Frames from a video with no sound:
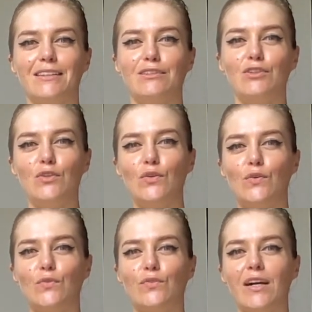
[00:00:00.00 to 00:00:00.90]

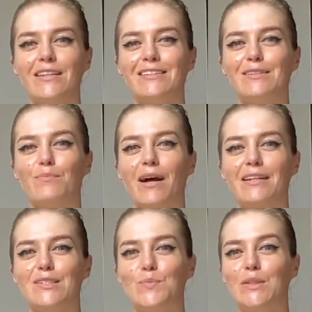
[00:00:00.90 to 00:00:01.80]
You finding the
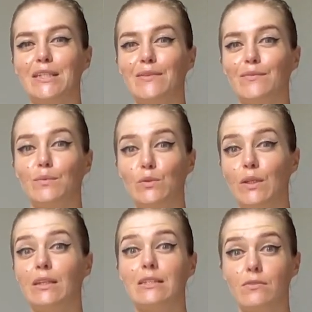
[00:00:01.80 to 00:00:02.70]
balance
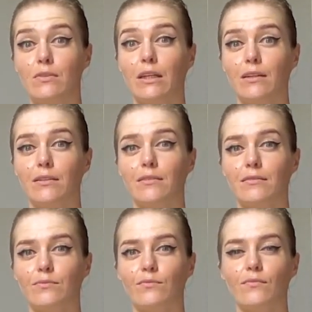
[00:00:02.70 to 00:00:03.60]
between these three.
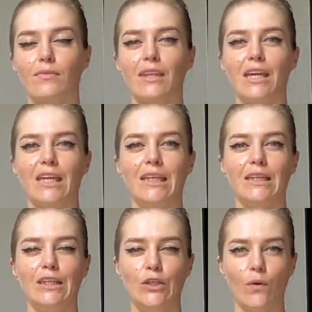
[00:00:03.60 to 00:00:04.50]

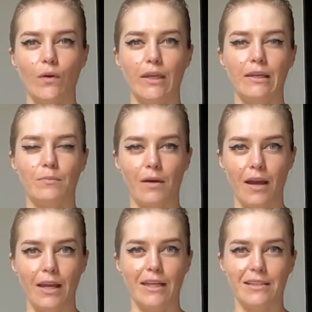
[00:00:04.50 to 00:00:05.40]
Yogic
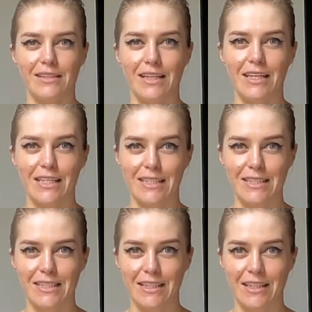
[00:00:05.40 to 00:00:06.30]
mind
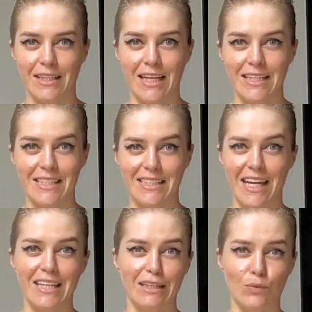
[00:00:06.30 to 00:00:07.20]
is
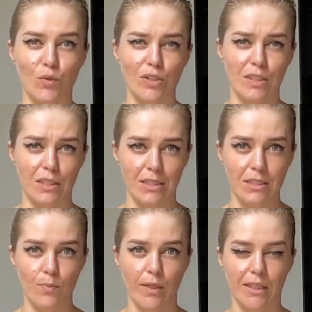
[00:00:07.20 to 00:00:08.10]
understanding what is a
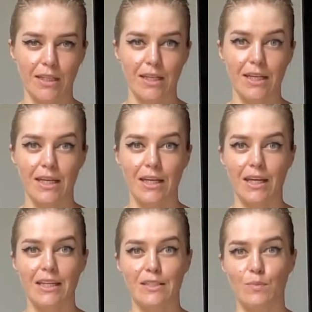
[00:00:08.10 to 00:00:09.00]
discipline.
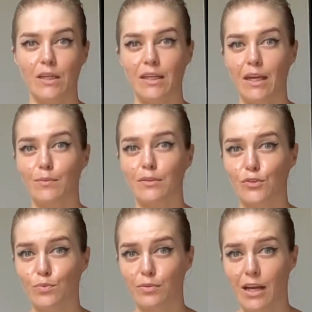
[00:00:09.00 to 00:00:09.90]
It is being able
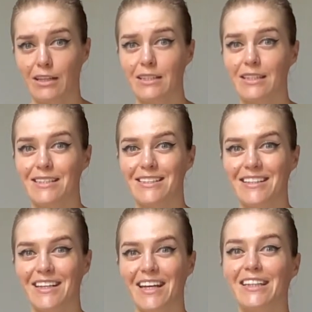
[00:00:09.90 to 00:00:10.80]
to practice
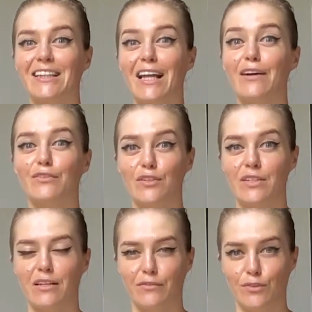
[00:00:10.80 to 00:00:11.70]
and love
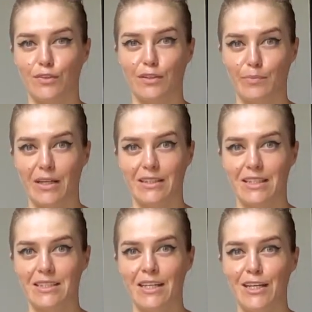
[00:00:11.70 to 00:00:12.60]
yourself during the
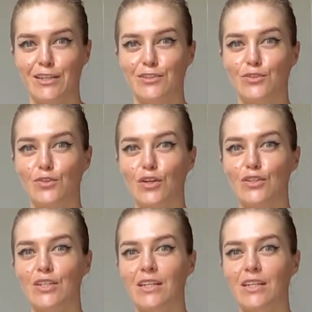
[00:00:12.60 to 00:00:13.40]
practice. Do not